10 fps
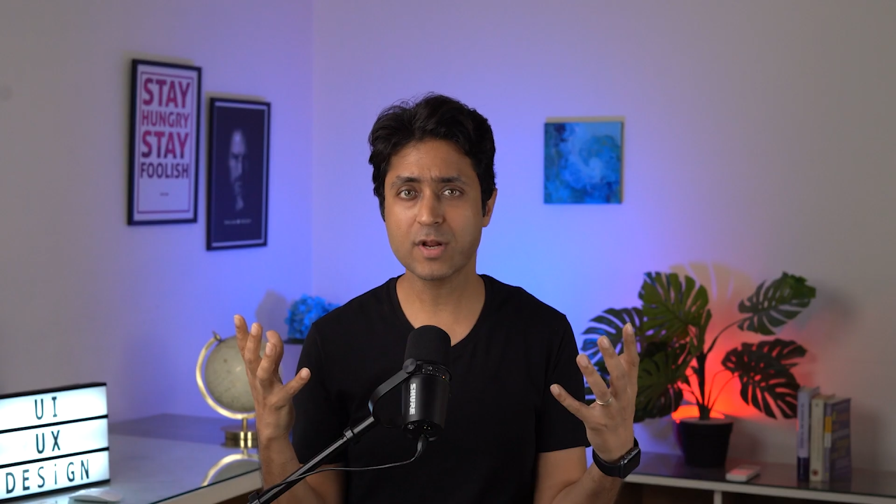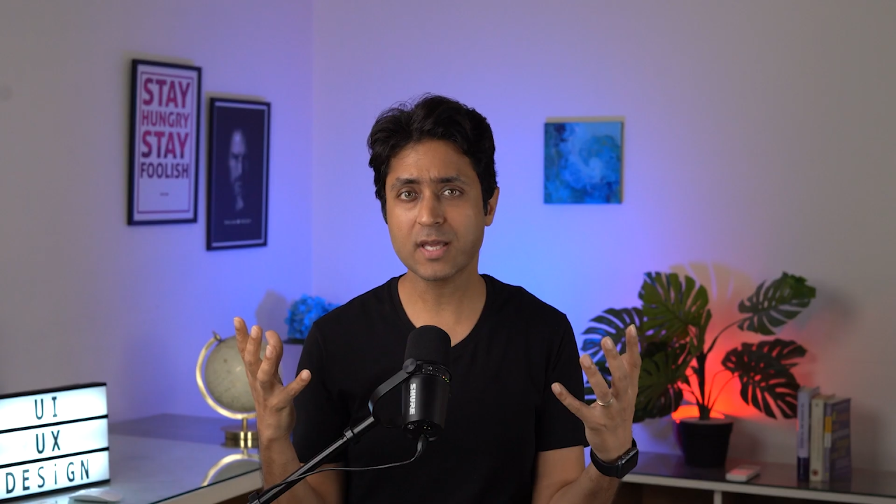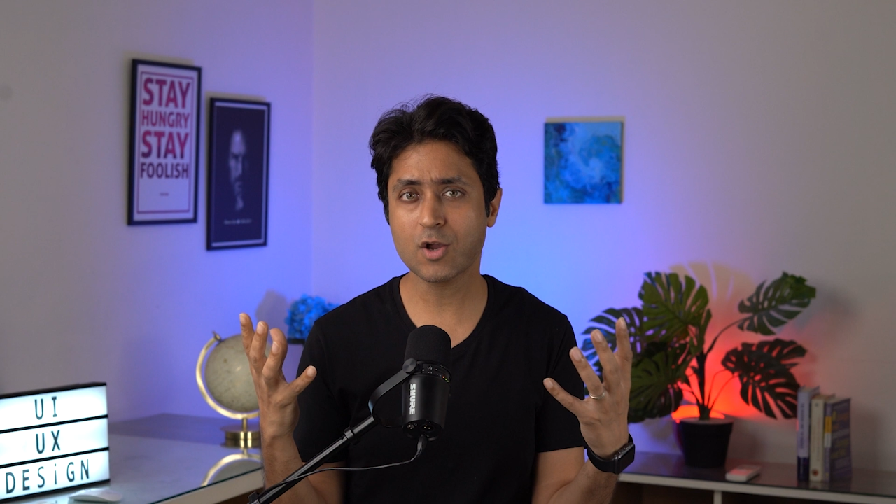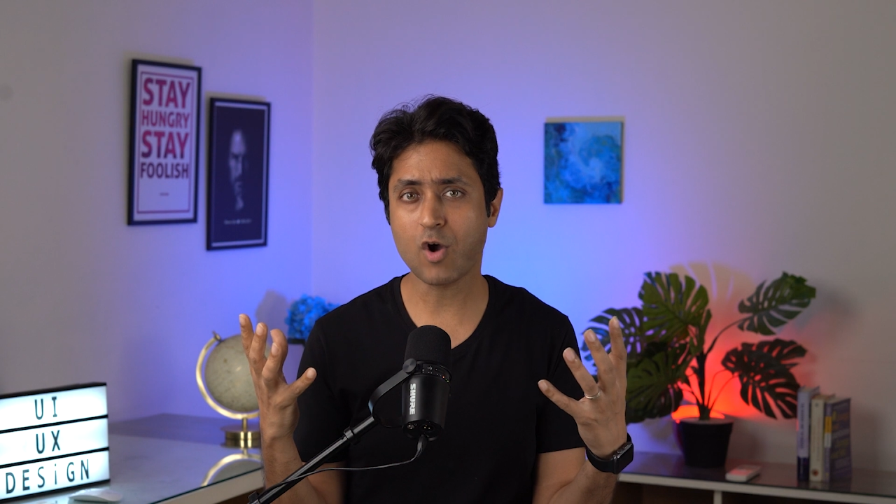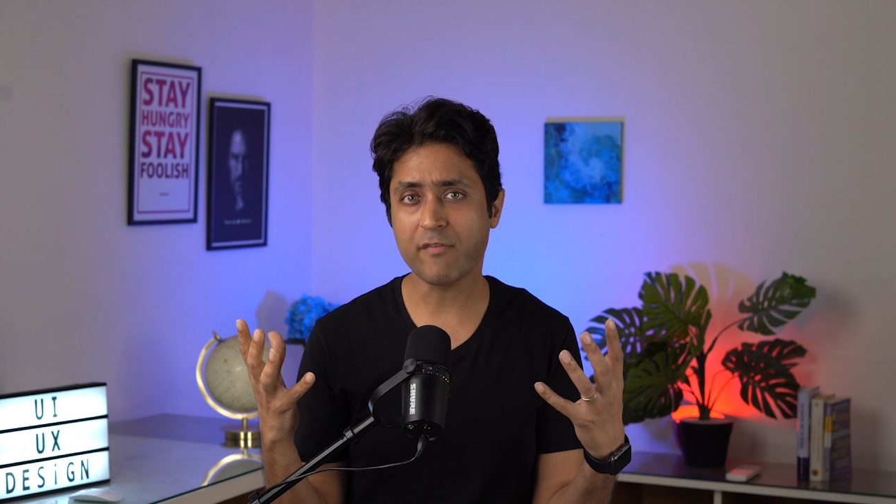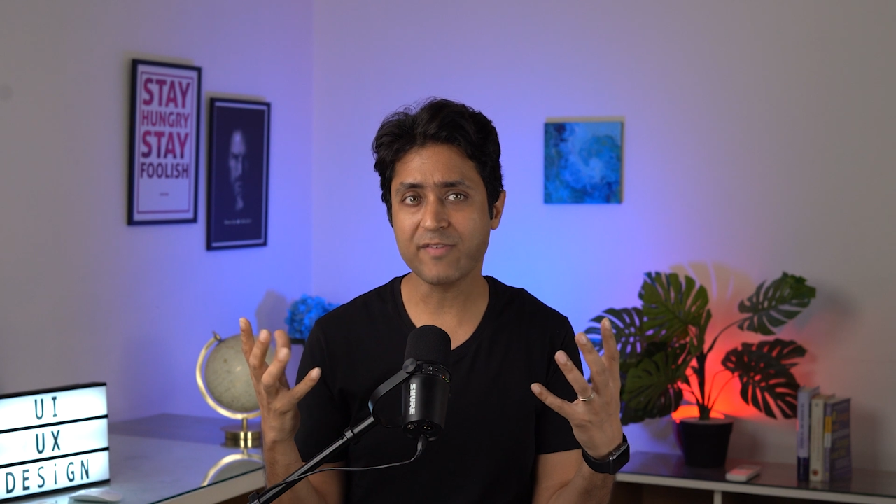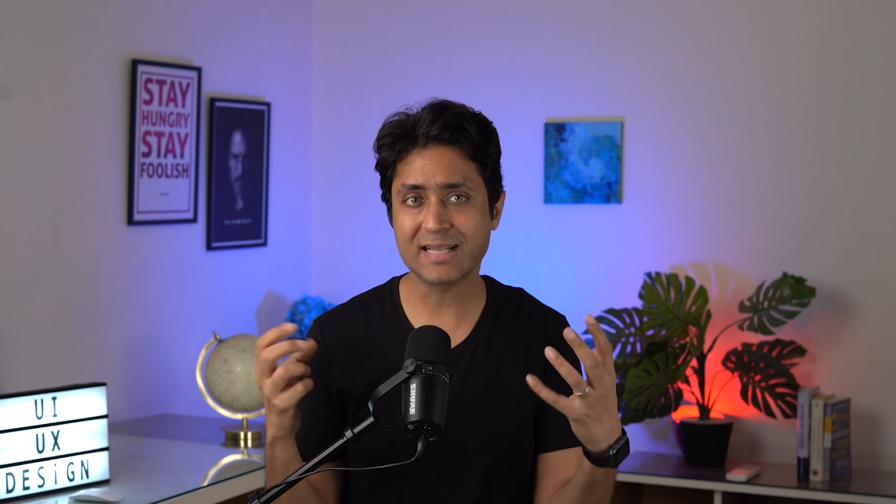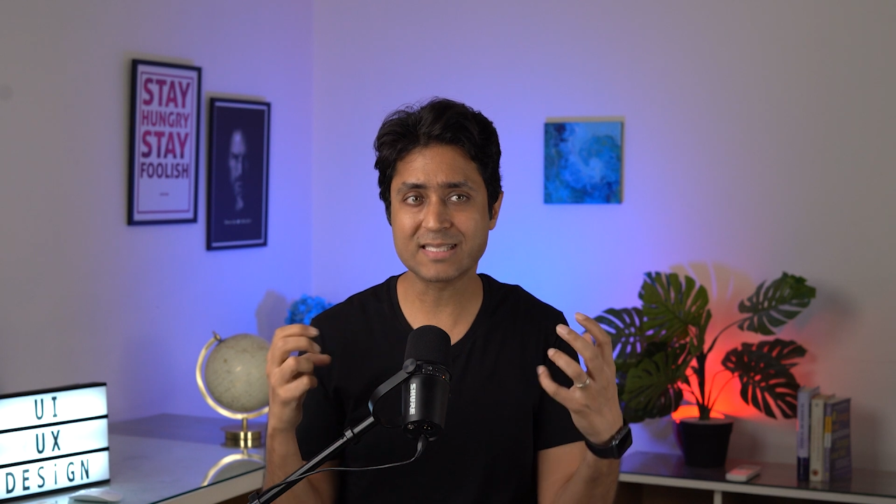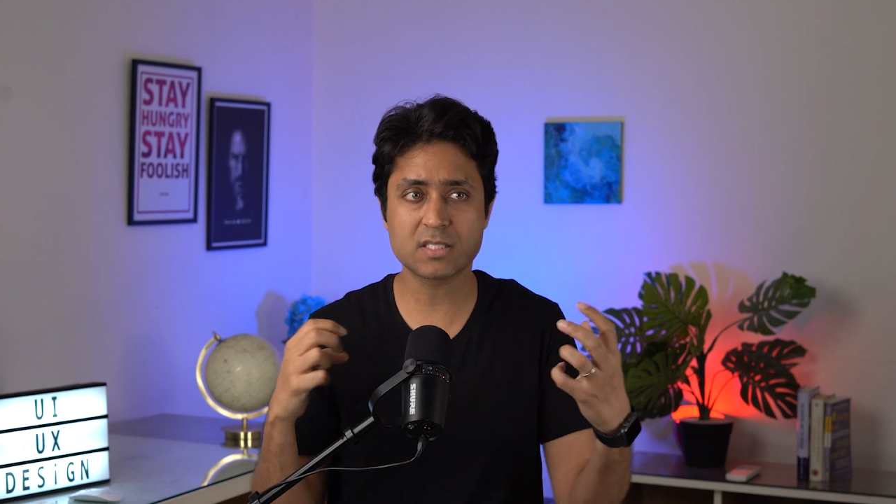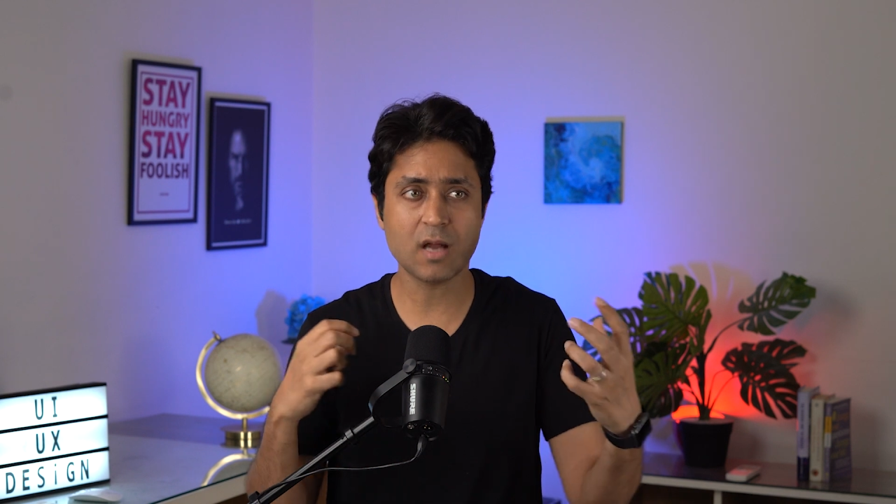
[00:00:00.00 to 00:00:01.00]
drinking coffee
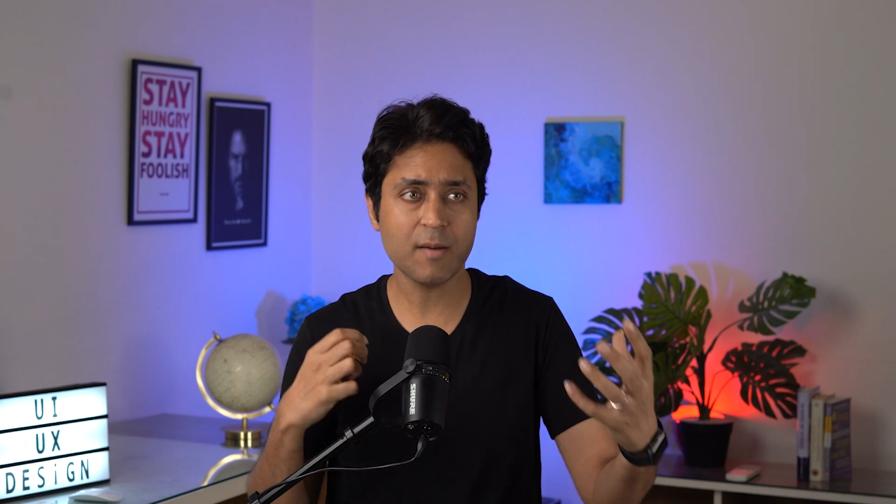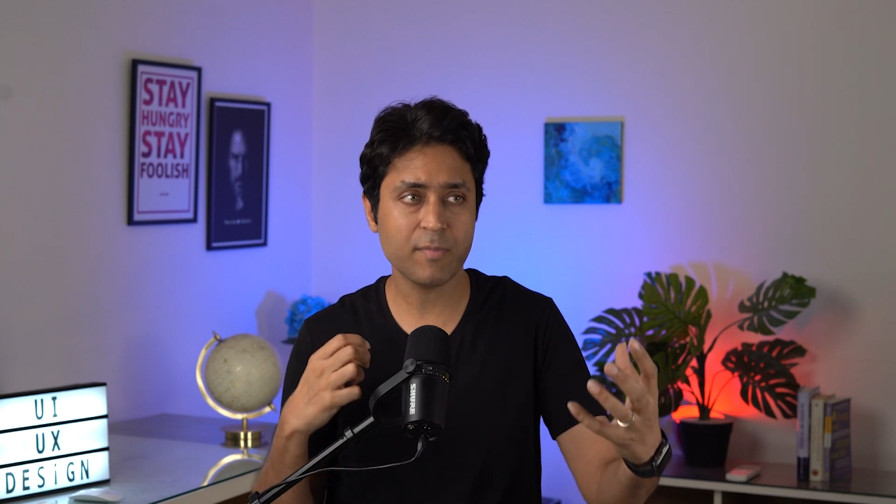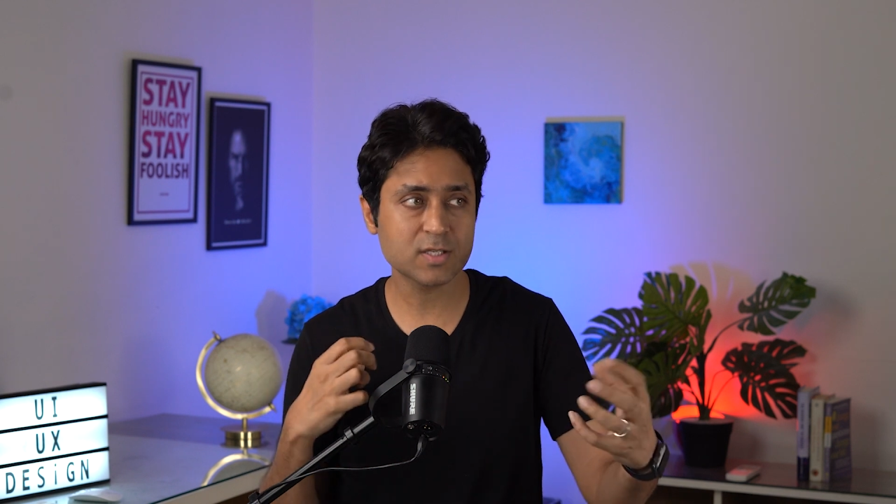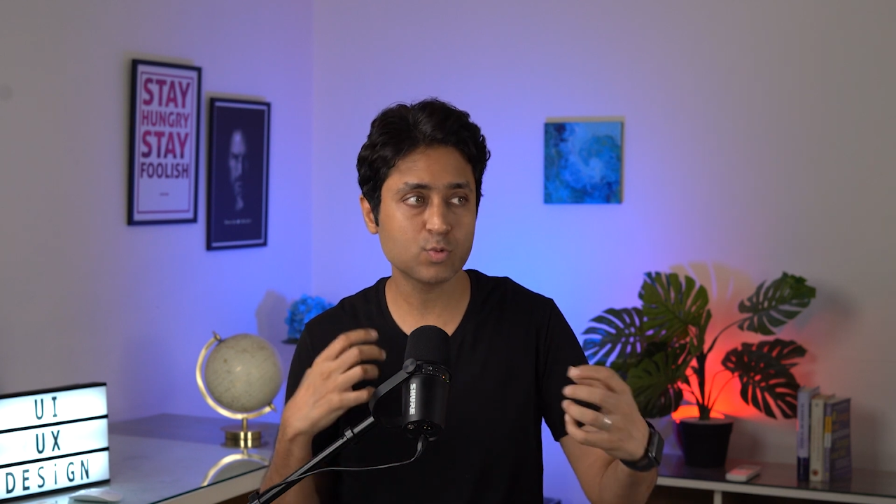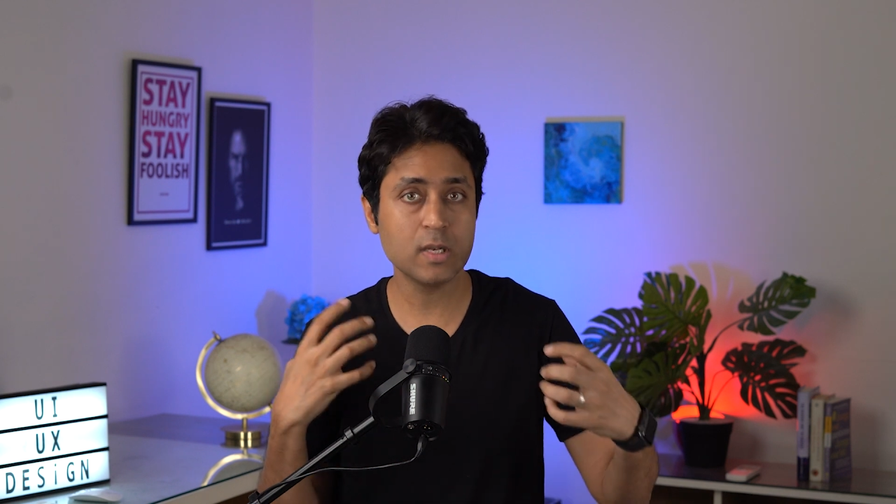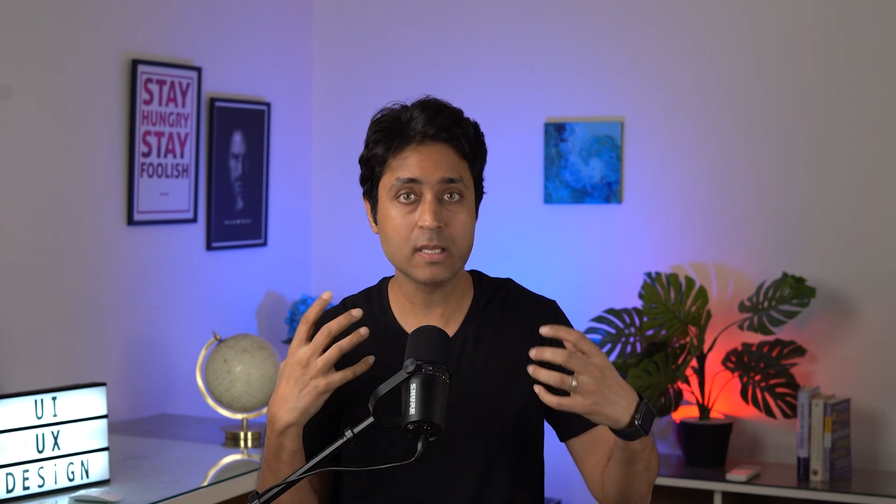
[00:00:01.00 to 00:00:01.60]
at Starbucks will